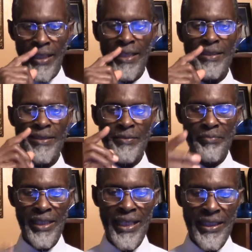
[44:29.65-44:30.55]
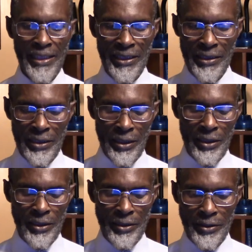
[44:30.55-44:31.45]
explaining
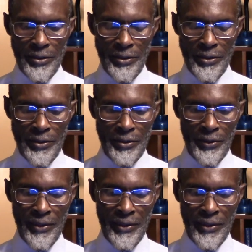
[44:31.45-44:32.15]
to